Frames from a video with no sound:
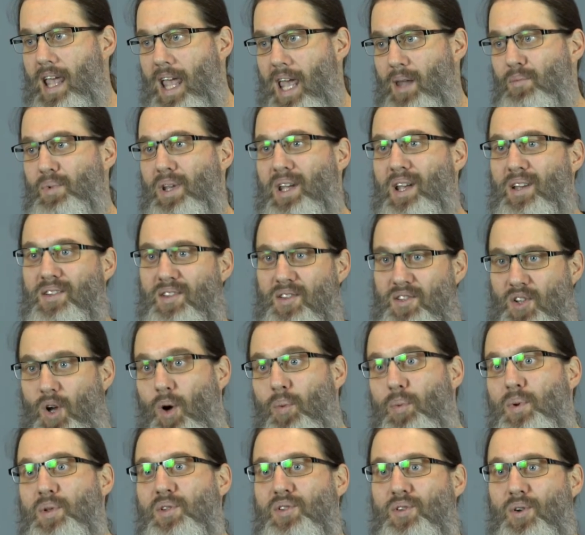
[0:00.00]
And because it's
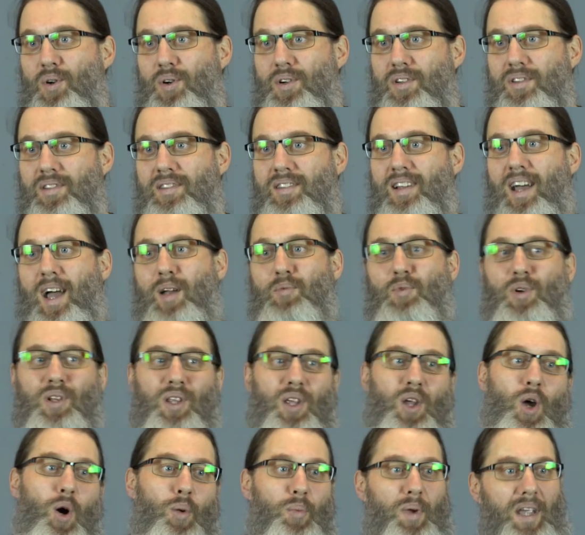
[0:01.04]
open source, I'm
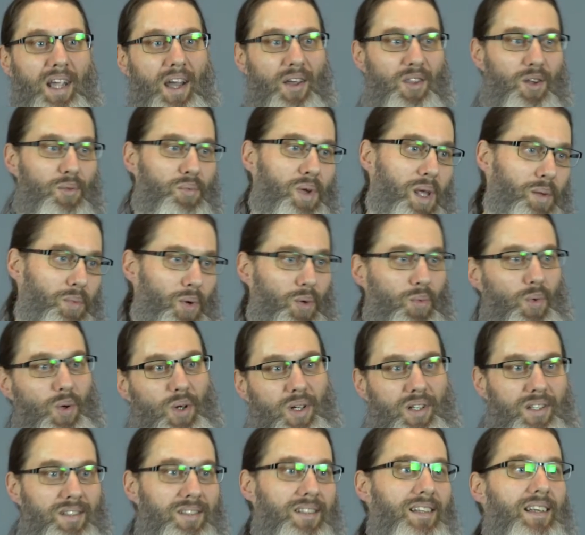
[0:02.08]
really hoping other people
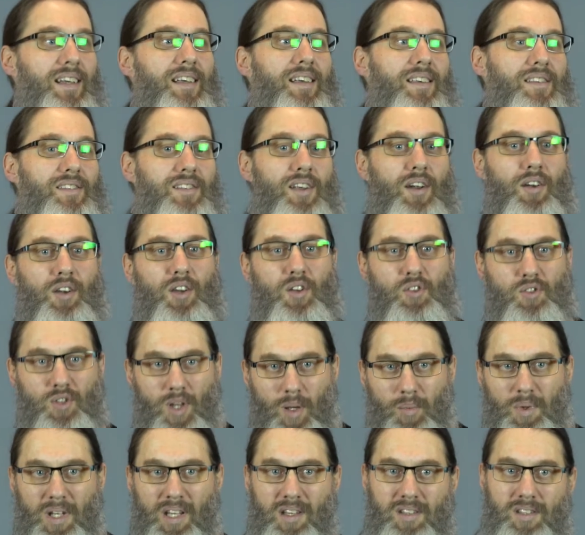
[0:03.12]
will start
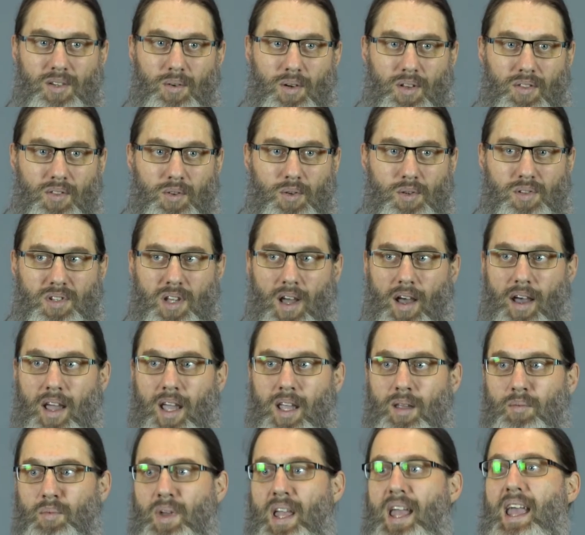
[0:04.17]
contributing to it through
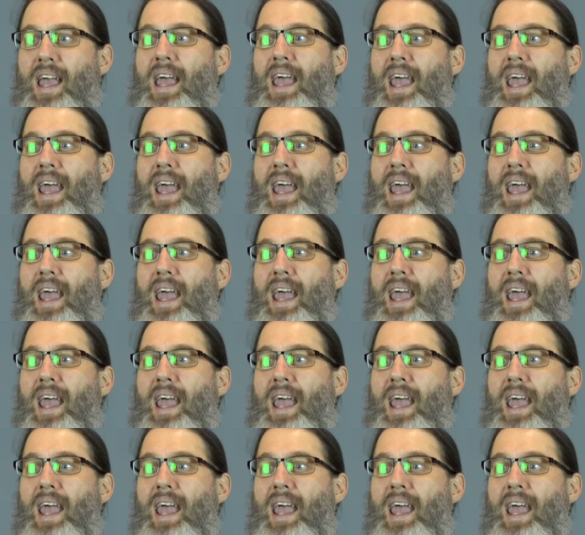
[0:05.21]
time.